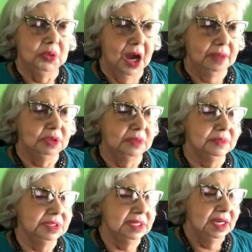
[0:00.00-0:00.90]

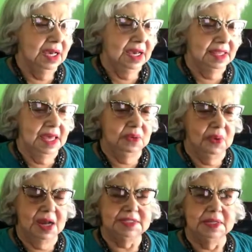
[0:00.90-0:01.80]
problems and they
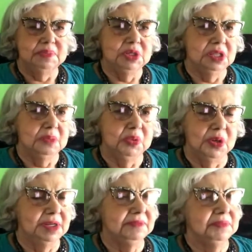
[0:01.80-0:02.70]
rise up to the
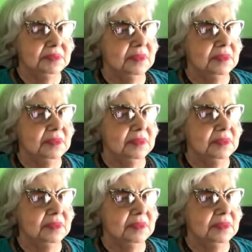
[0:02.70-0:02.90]
point,